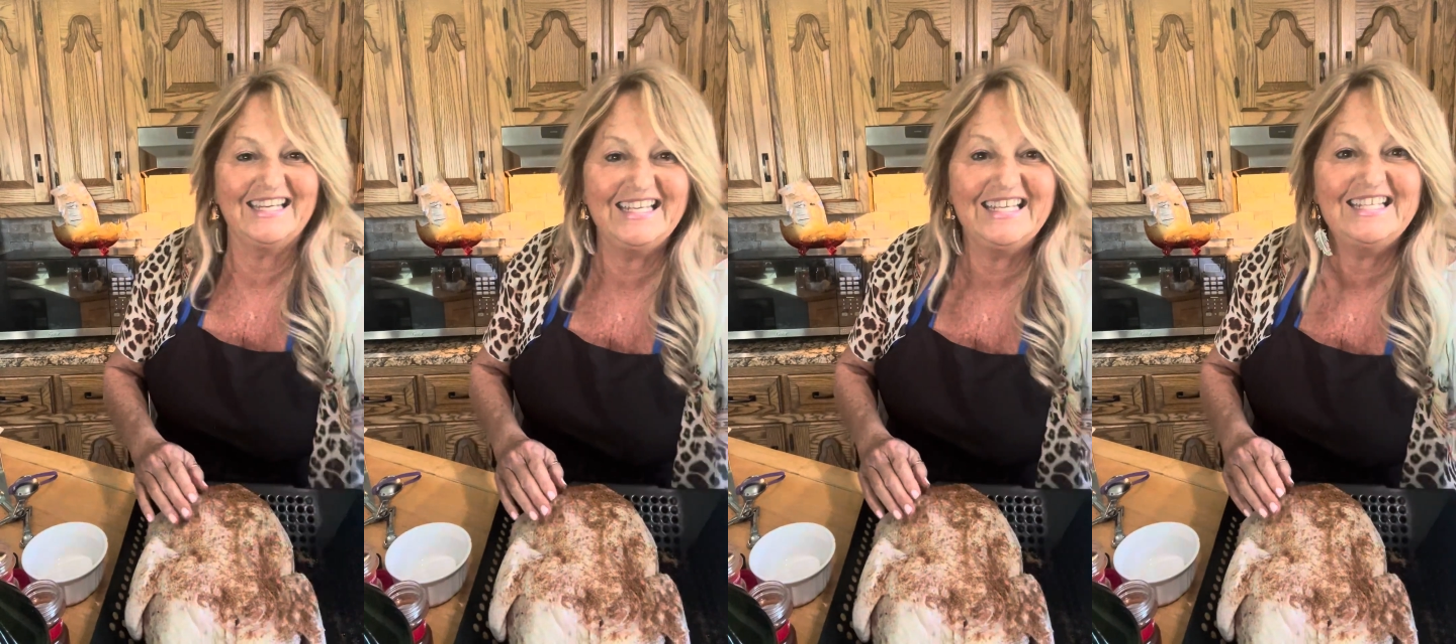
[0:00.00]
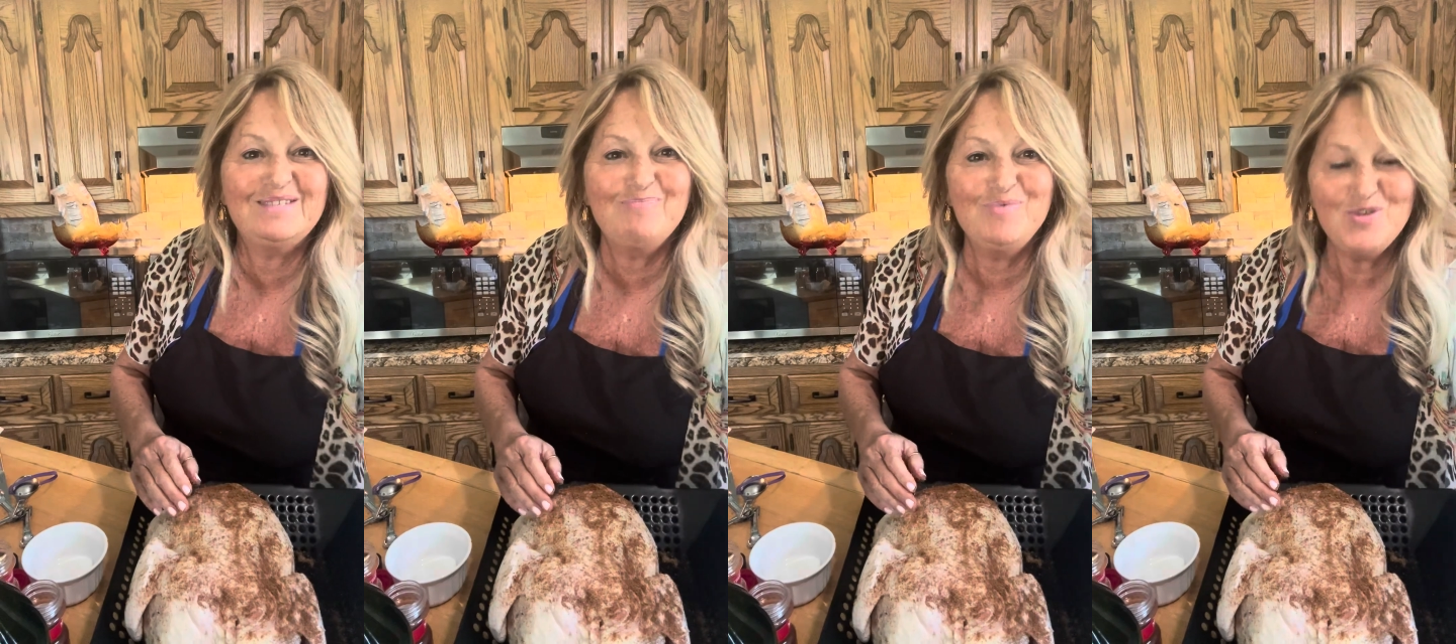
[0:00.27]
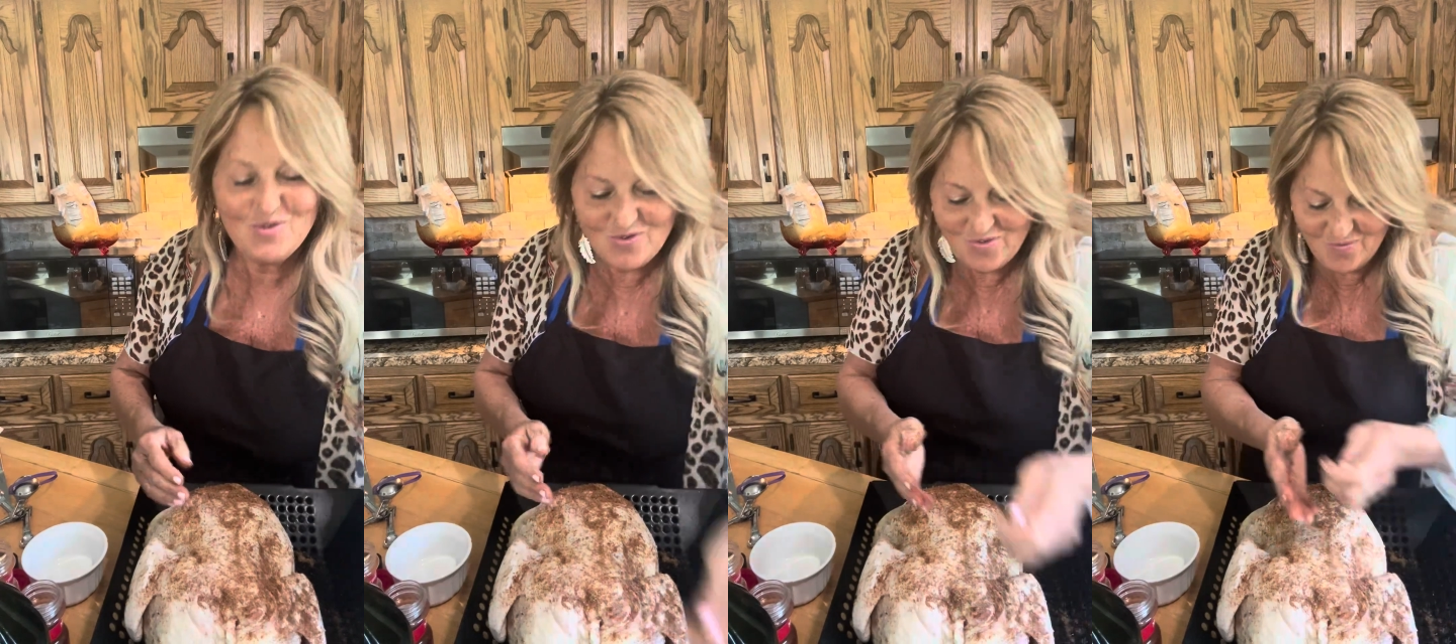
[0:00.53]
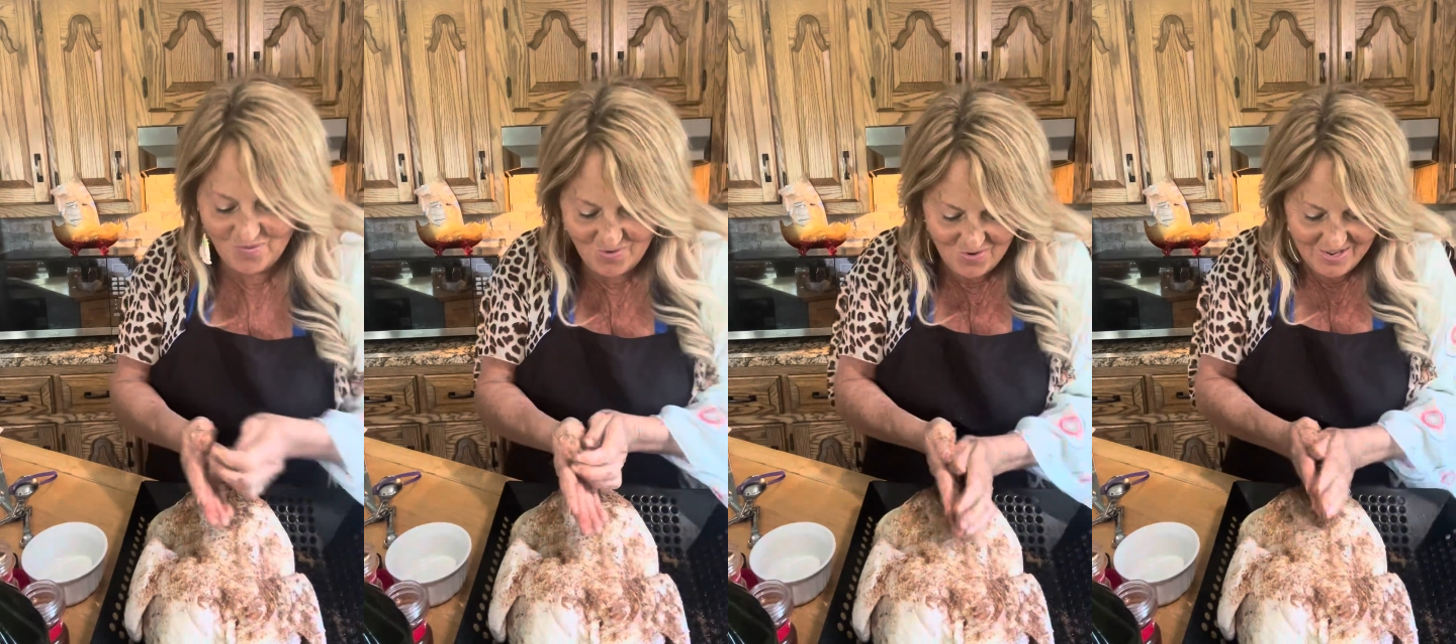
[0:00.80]
It's
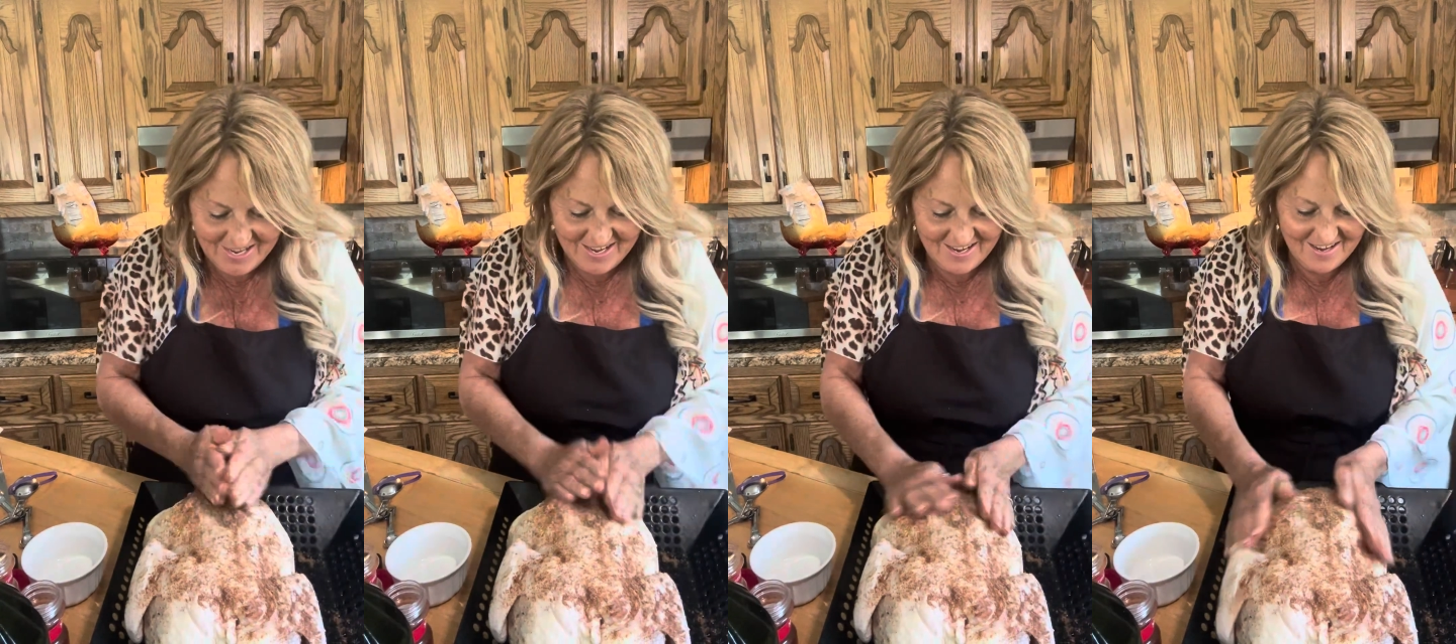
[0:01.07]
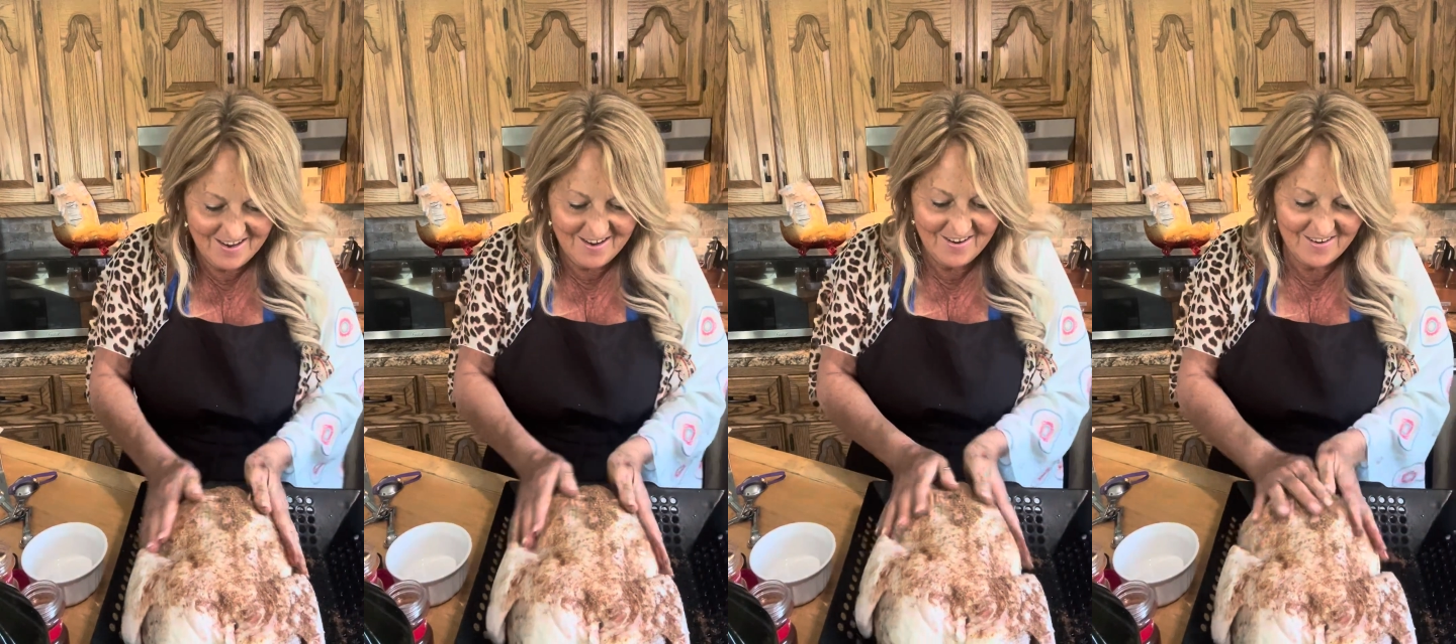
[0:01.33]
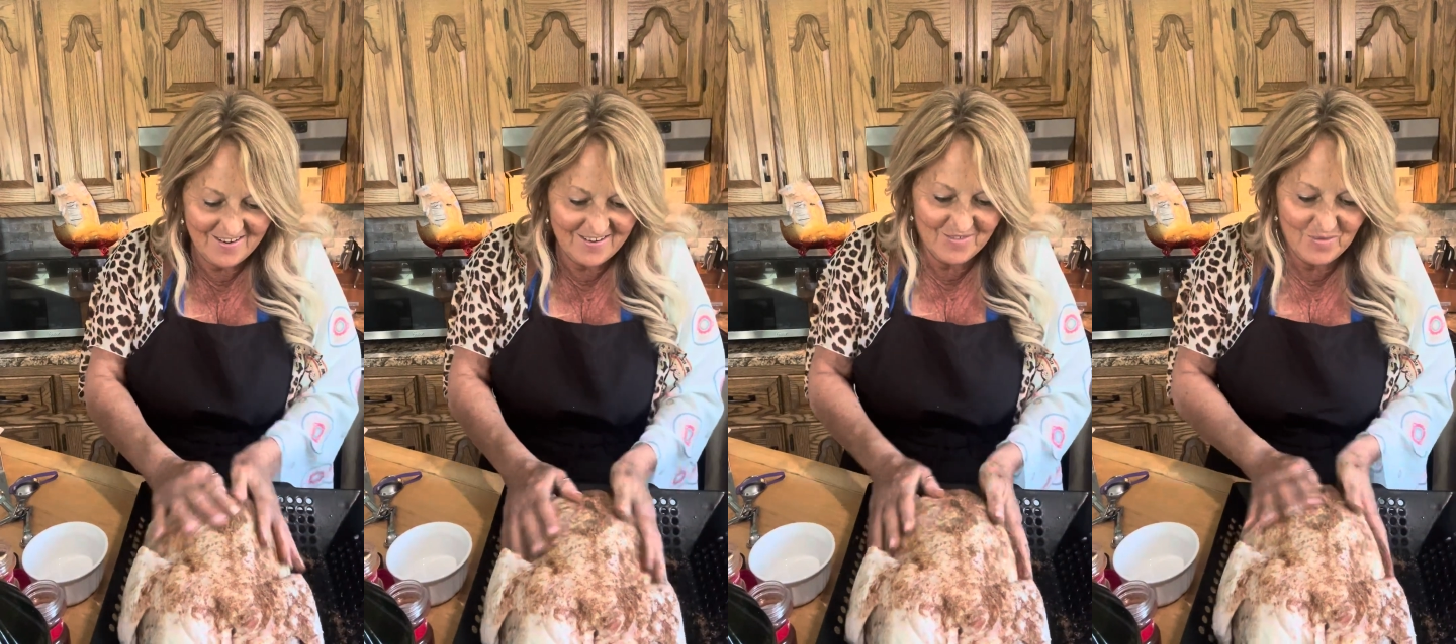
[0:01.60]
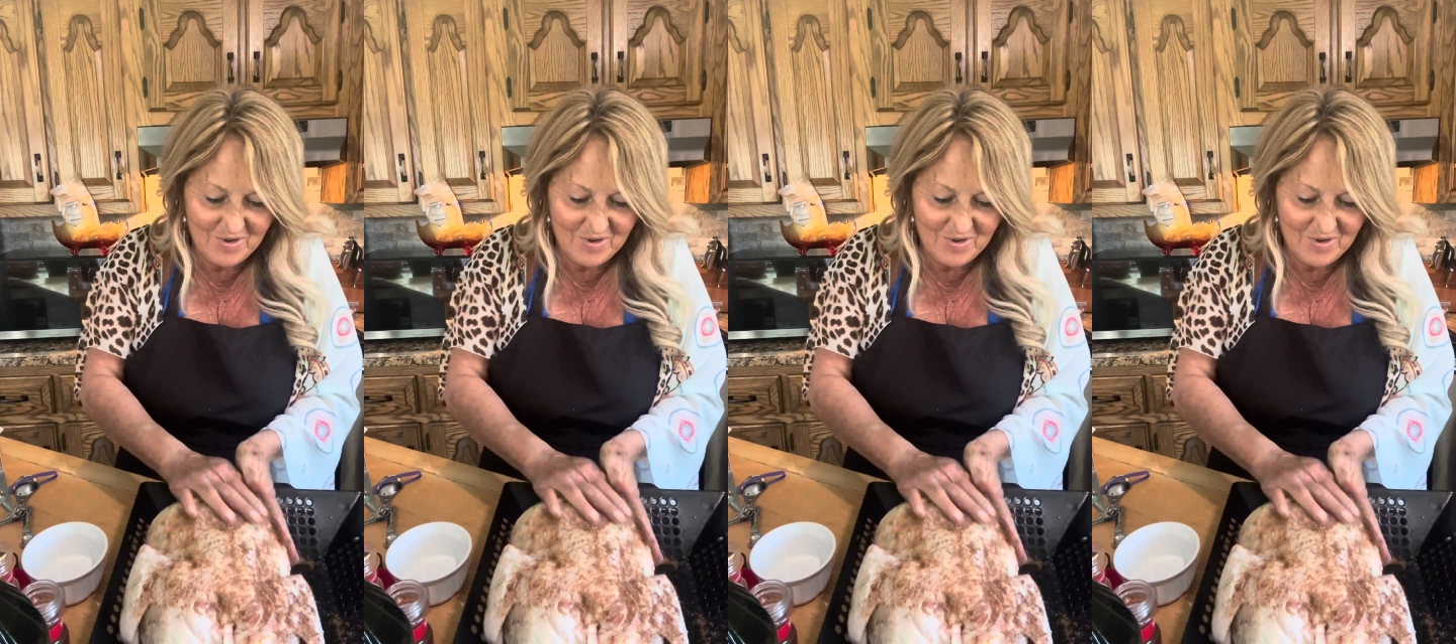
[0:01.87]
beautiful here.